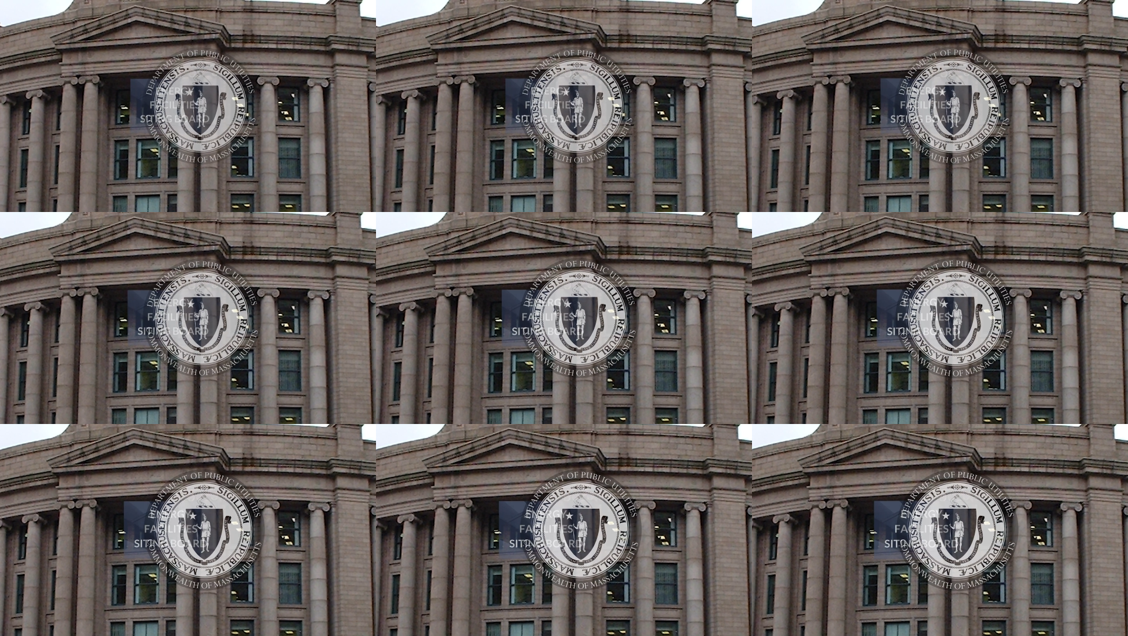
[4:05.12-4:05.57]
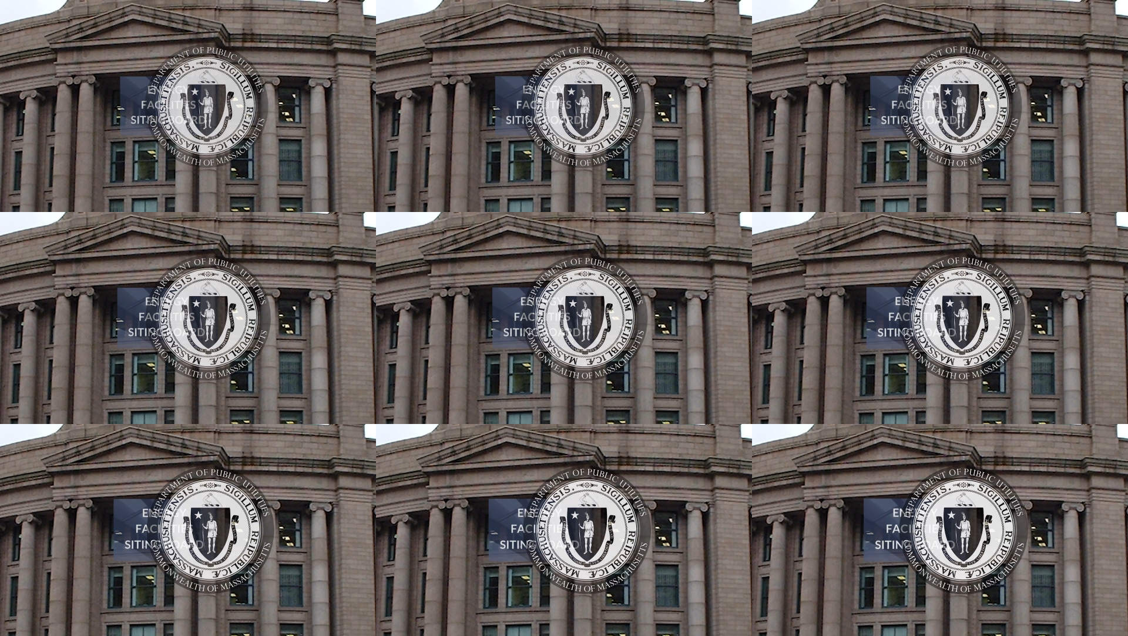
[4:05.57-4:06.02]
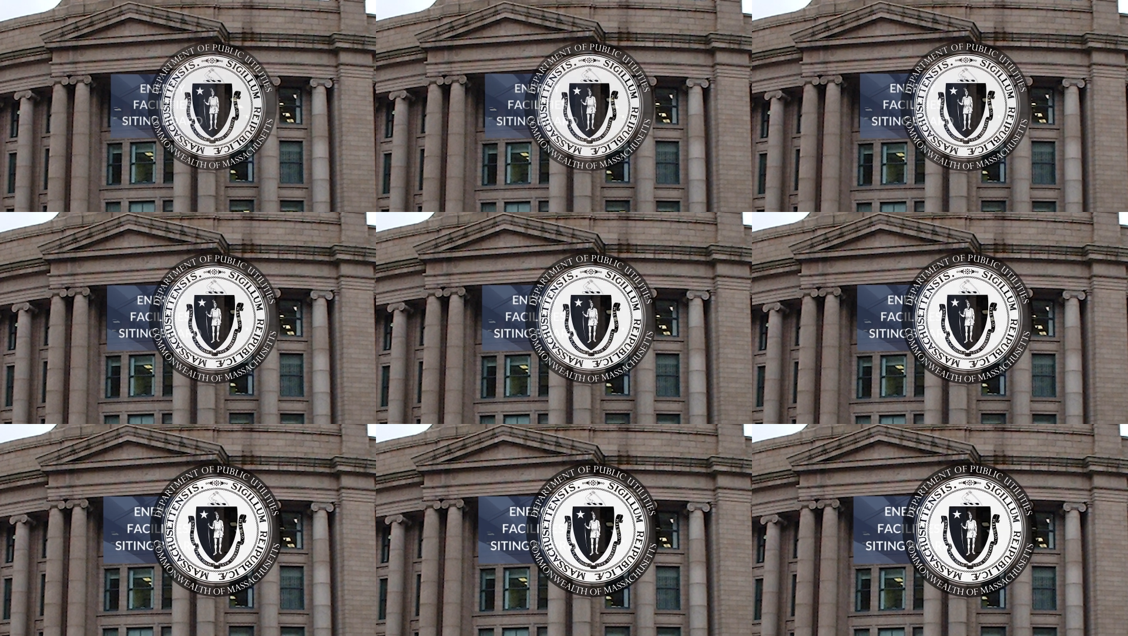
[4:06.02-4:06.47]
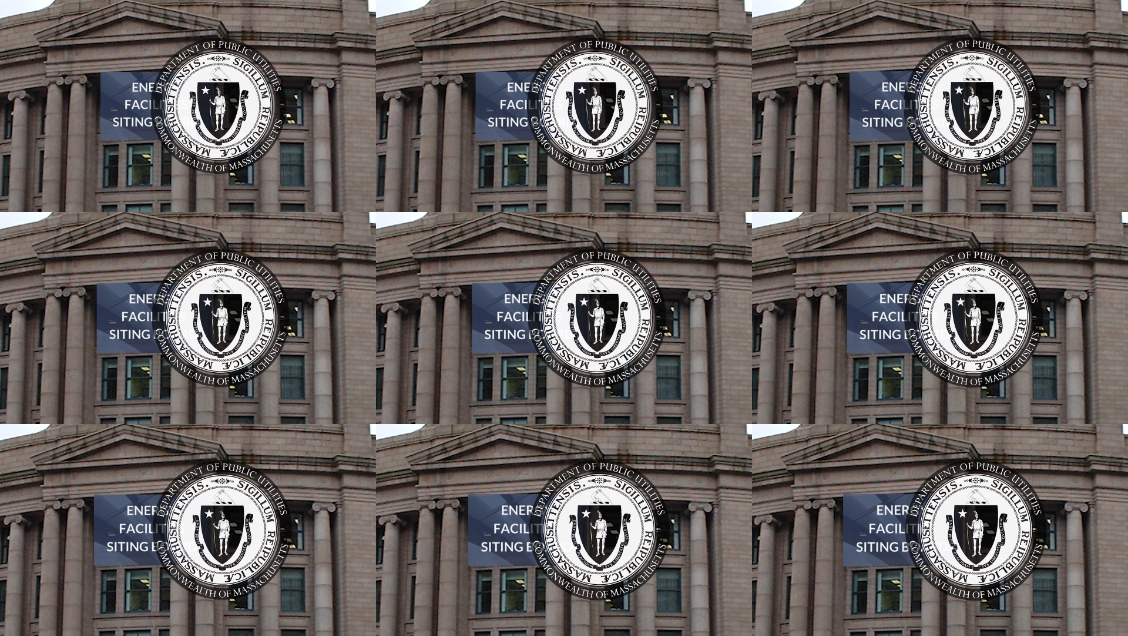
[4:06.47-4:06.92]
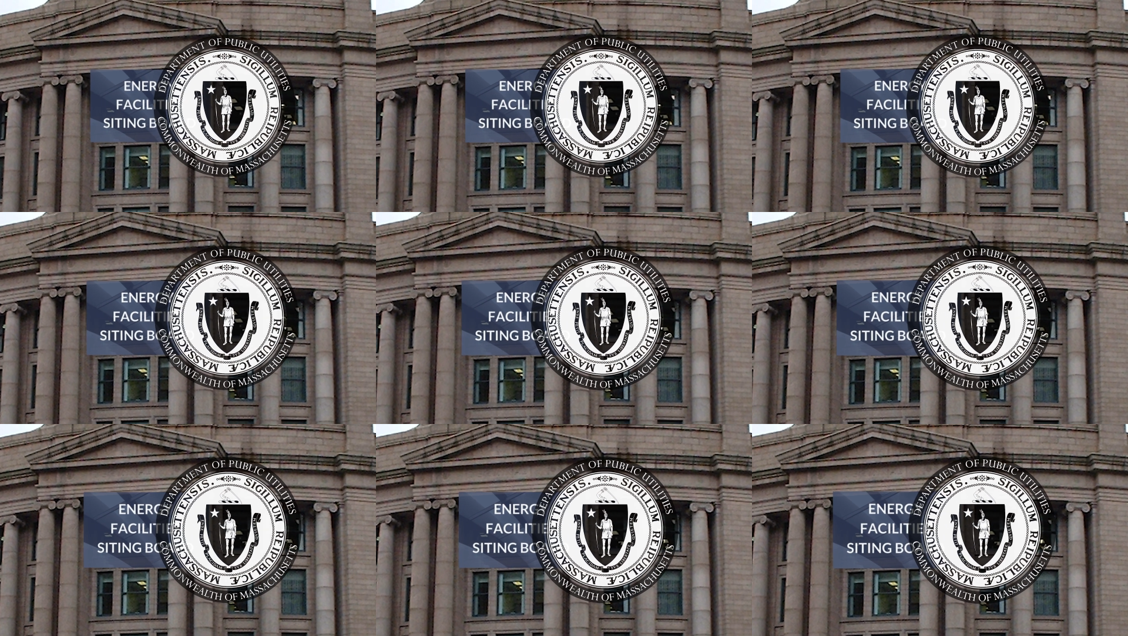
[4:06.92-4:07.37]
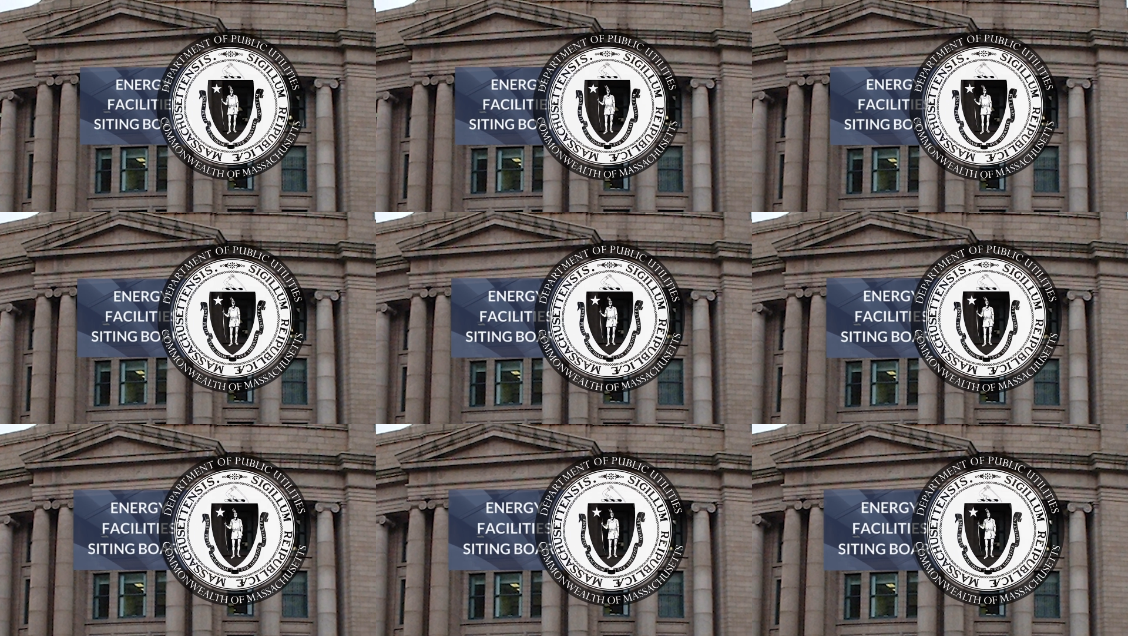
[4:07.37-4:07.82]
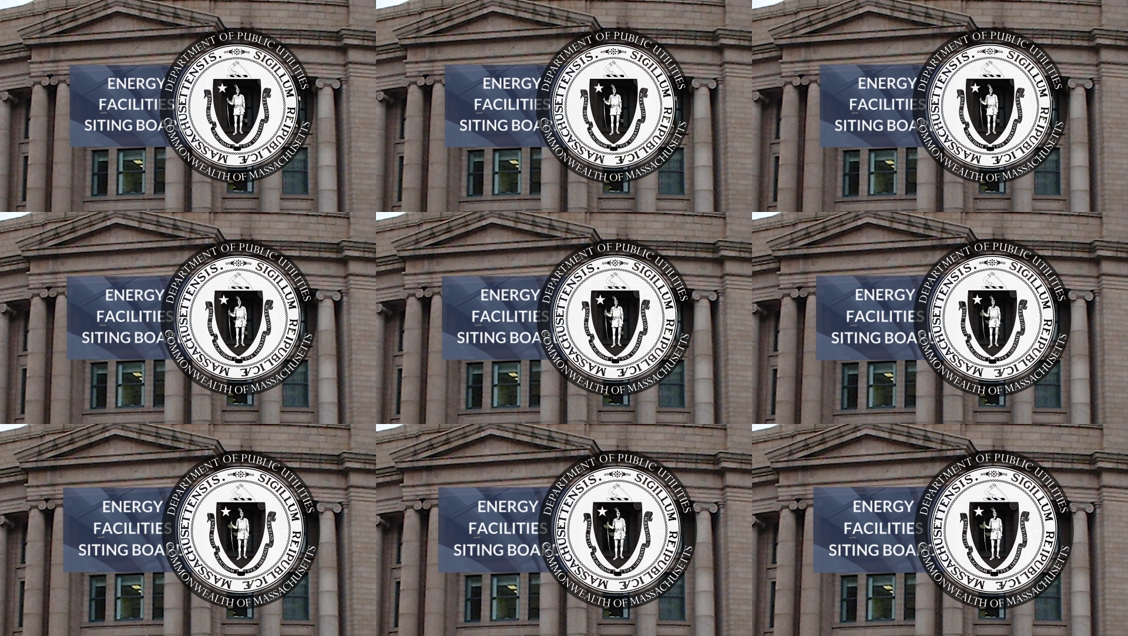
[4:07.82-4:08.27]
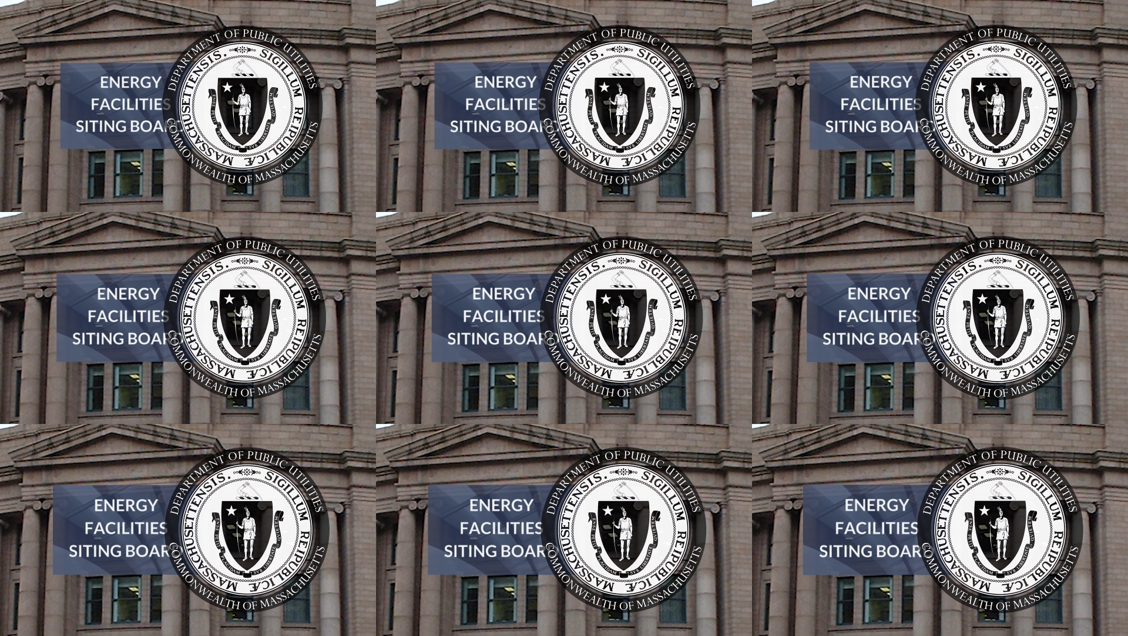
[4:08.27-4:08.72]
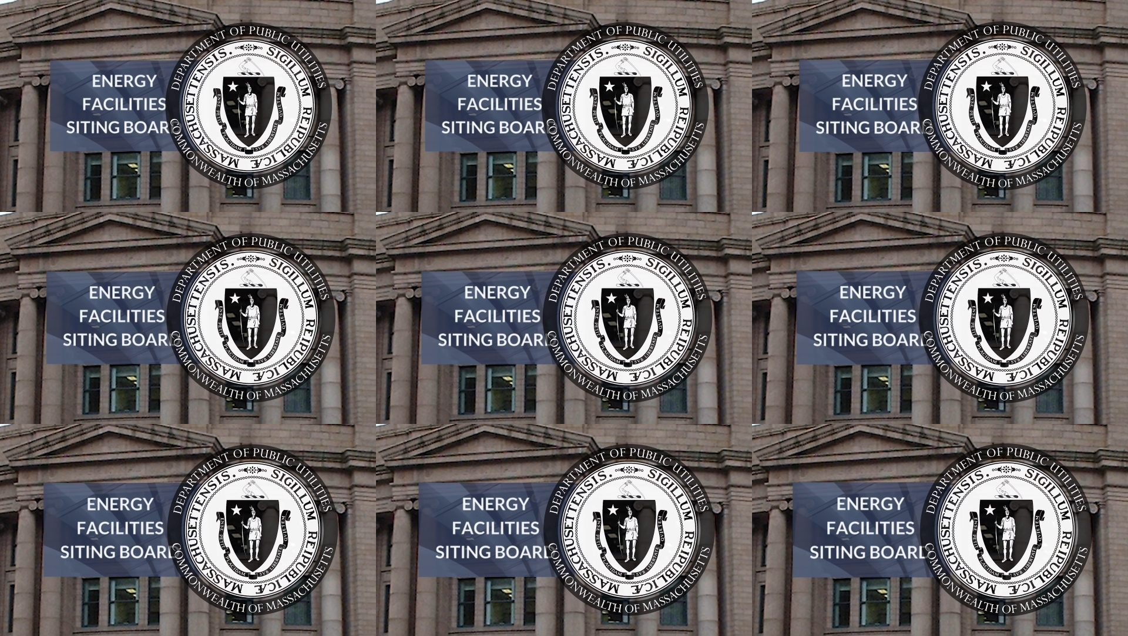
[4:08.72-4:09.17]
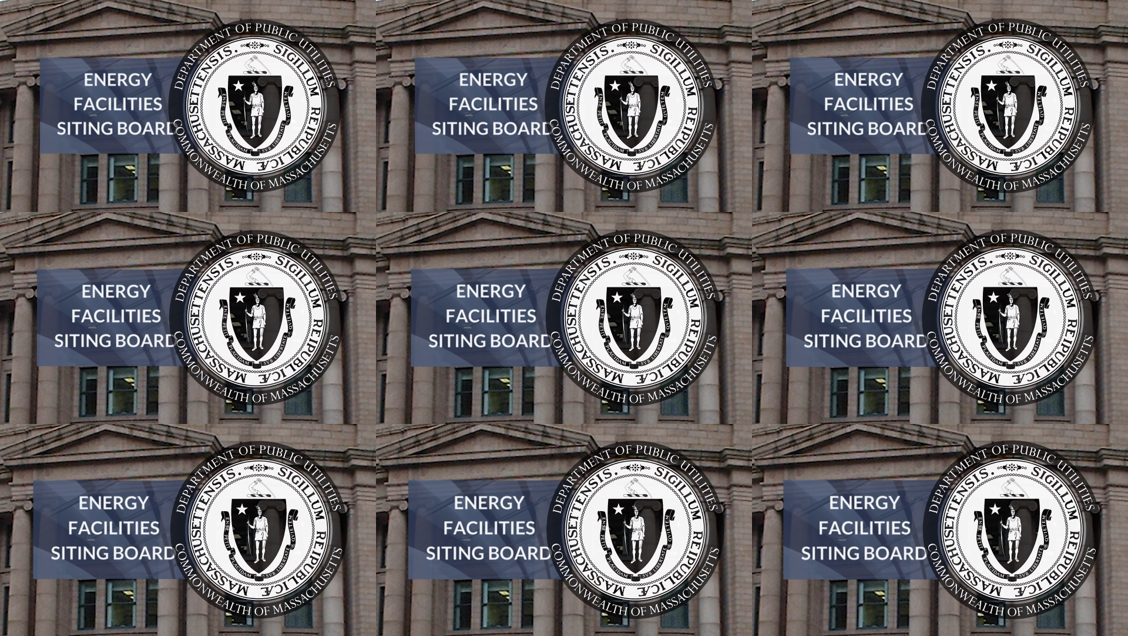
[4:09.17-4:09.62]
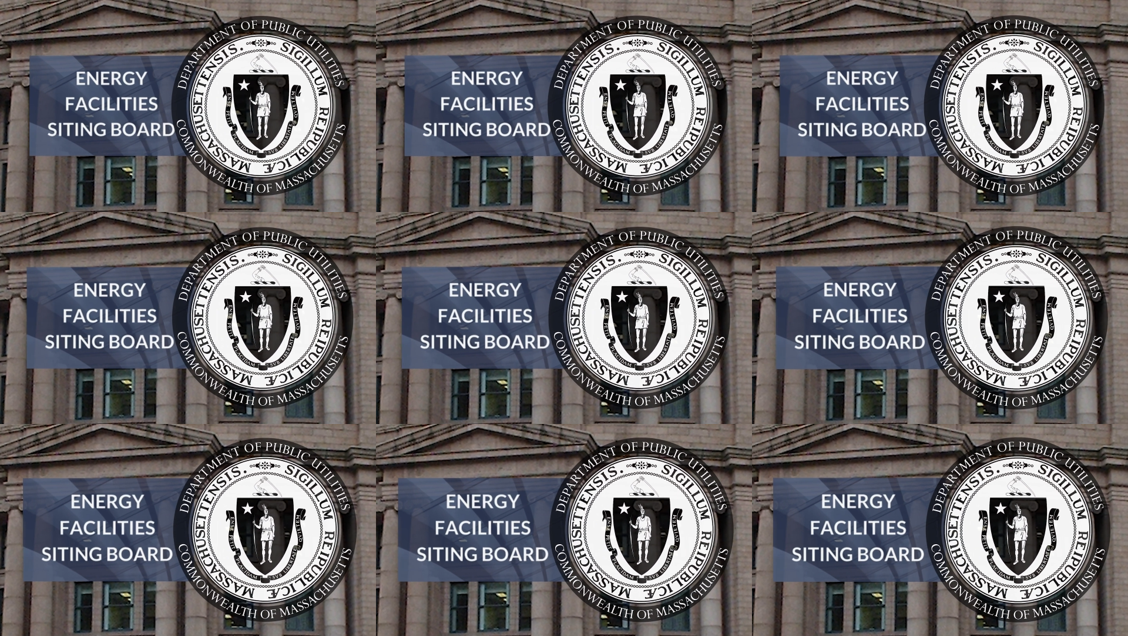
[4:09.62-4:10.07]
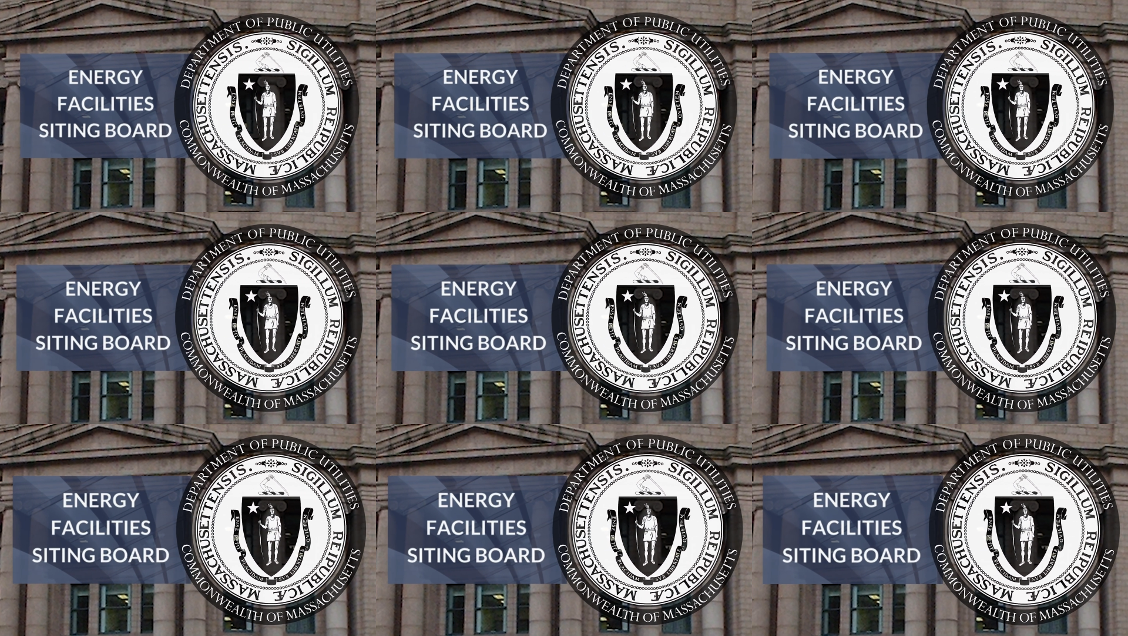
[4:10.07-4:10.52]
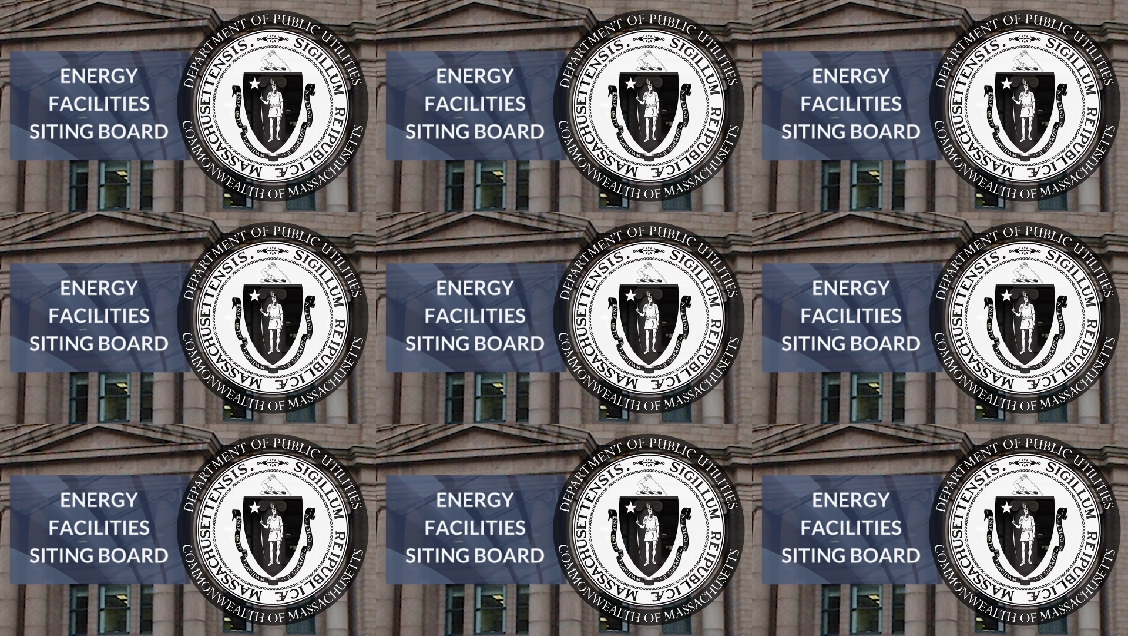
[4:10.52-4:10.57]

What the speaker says: (no speaker visible)